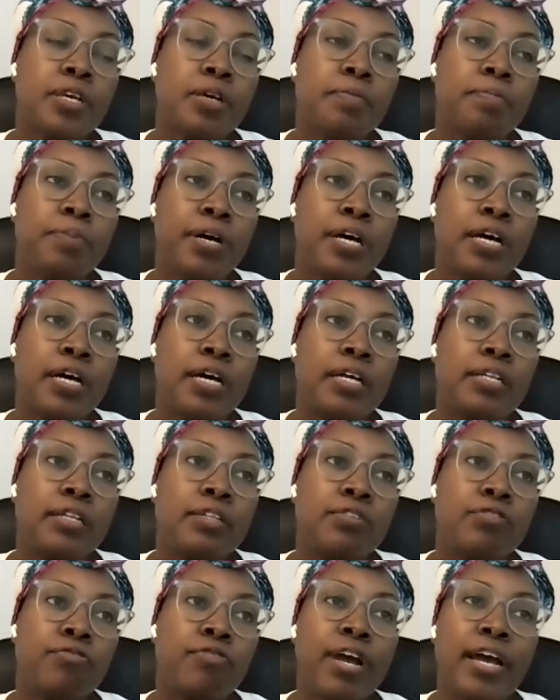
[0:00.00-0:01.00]
but
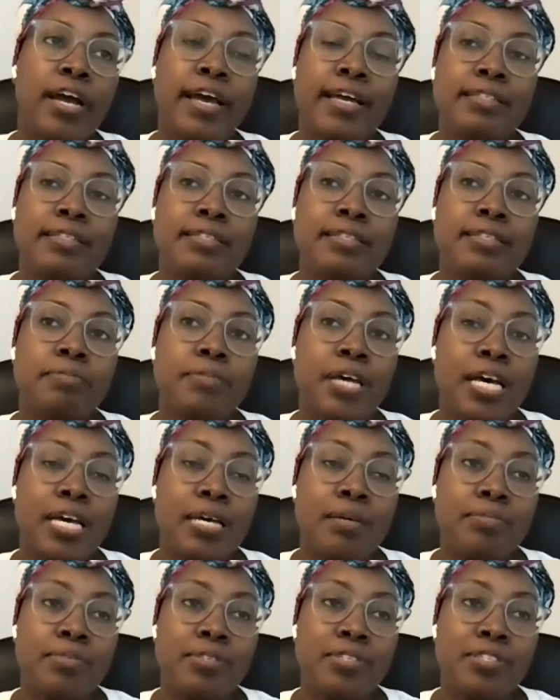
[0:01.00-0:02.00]
right and
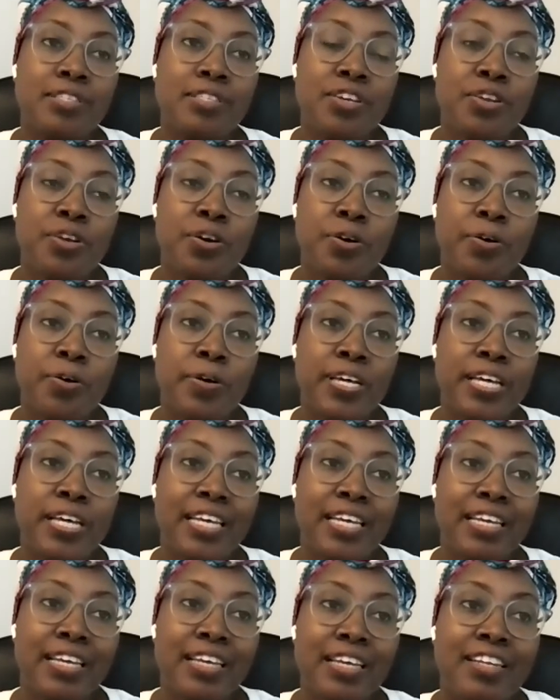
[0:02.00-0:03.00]
sometimes you know
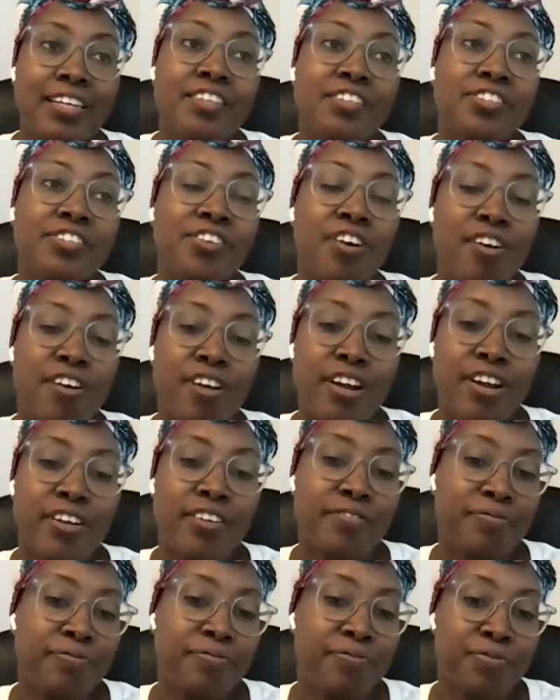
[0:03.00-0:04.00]
it, it is
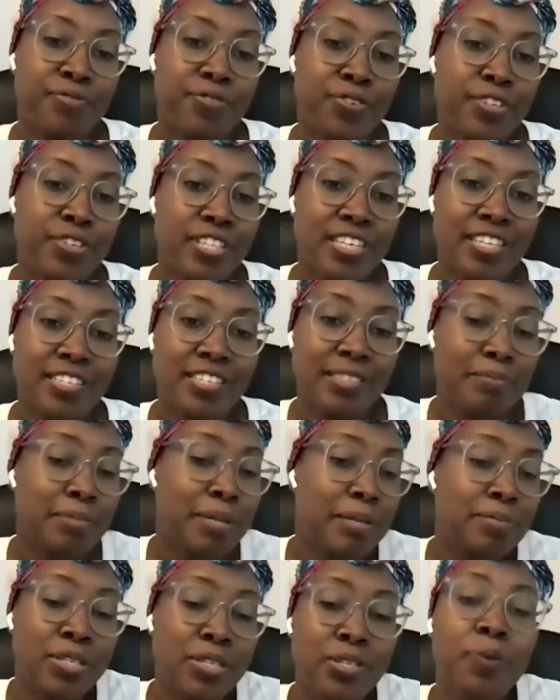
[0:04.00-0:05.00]
hard for the
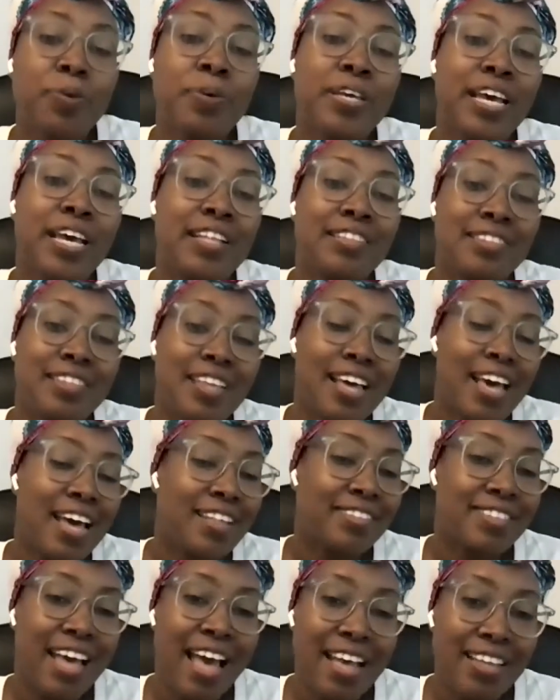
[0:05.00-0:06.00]
sometimes they don't get that
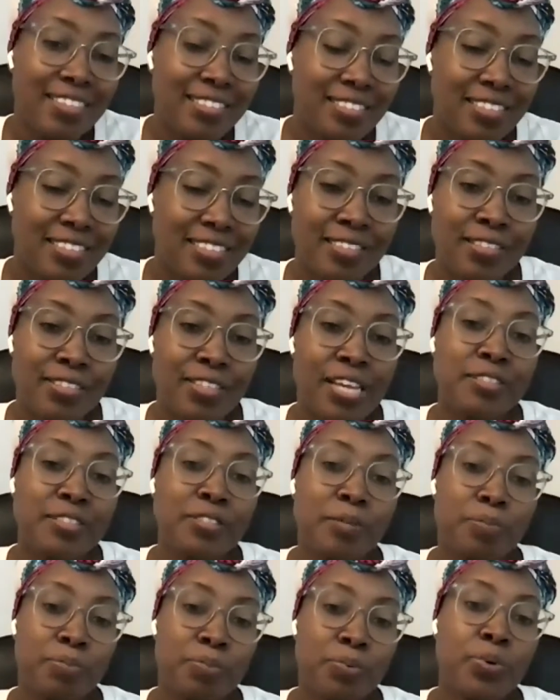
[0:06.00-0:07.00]
access to that
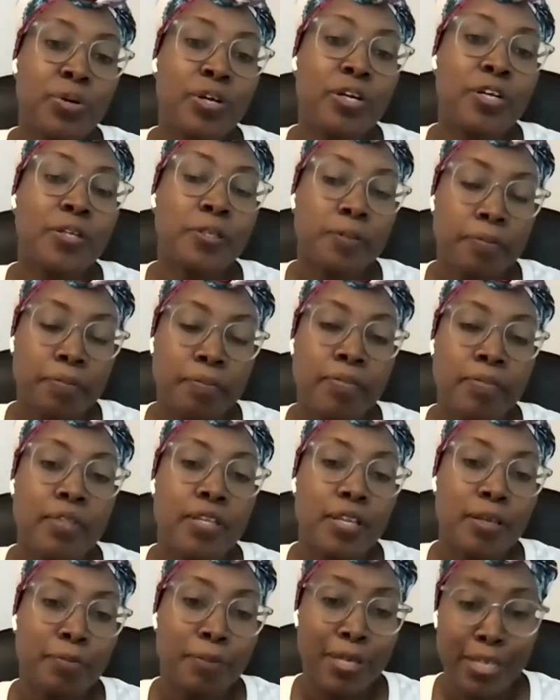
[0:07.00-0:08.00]
support
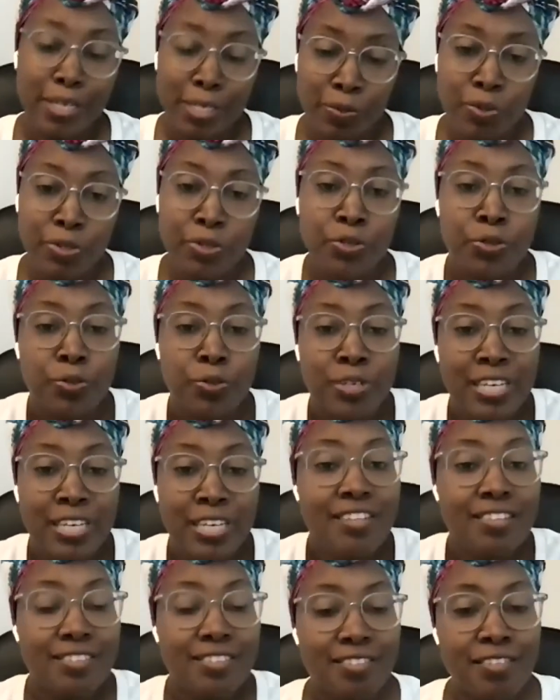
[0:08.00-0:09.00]
because we do
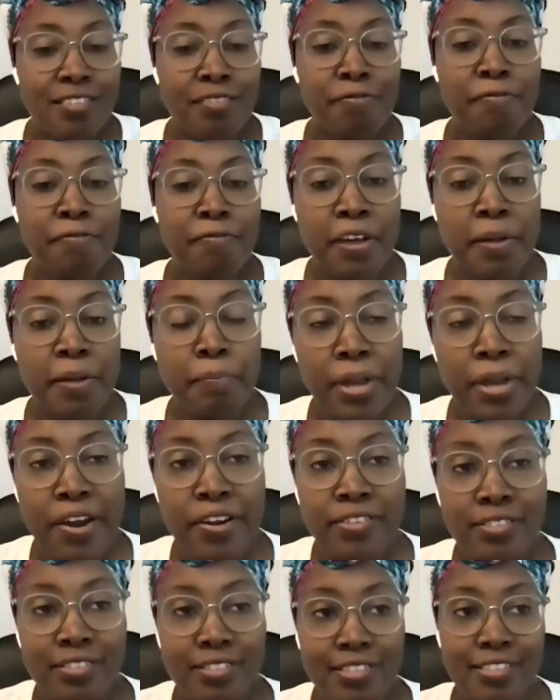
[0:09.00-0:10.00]
need
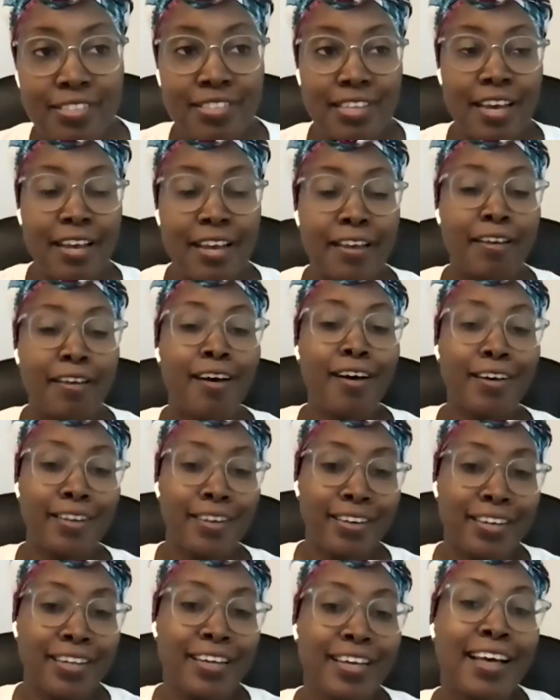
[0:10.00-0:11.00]
parents to sign
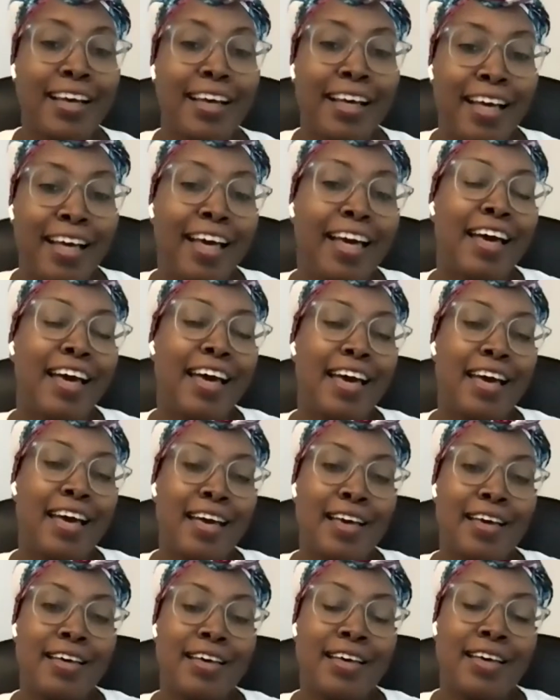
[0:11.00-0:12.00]
on
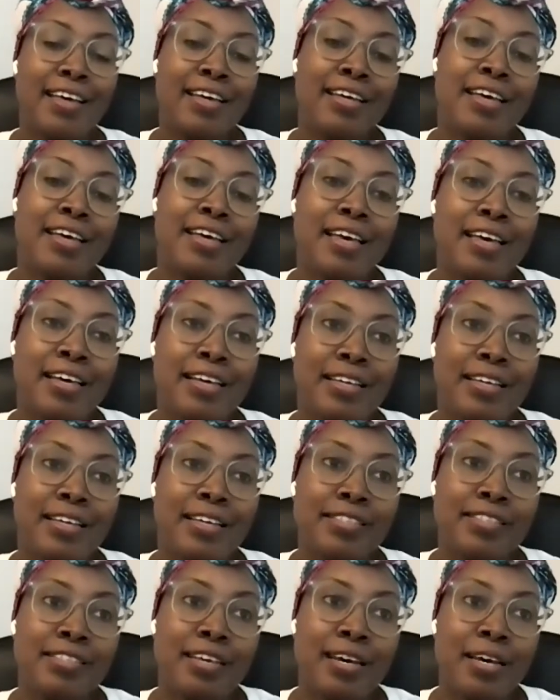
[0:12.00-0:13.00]
and,
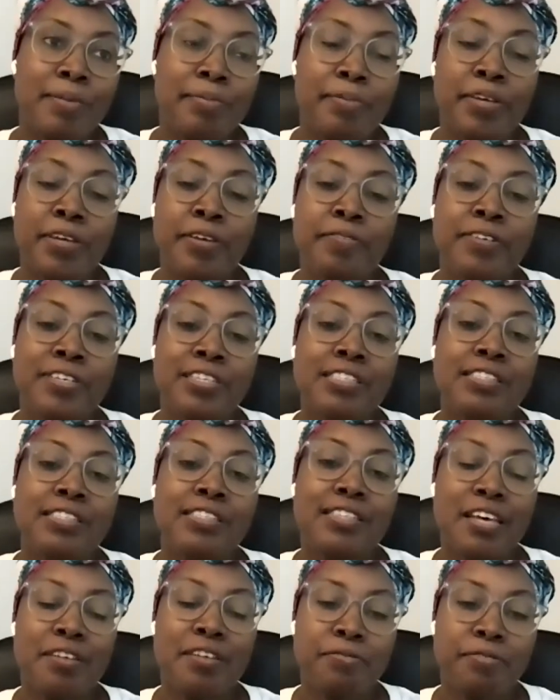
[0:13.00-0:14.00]
and um, give
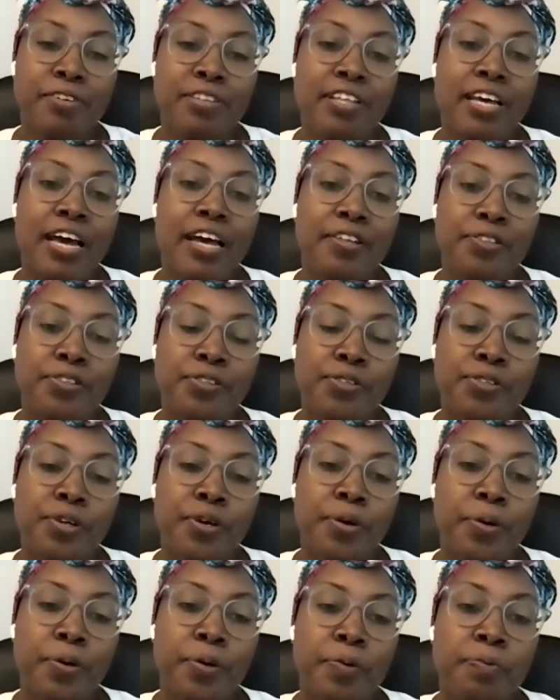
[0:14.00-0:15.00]
consent for that.
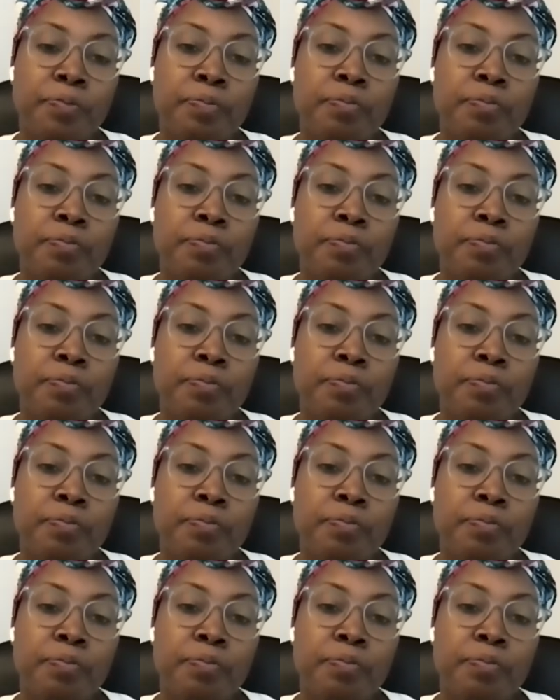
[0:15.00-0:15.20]
So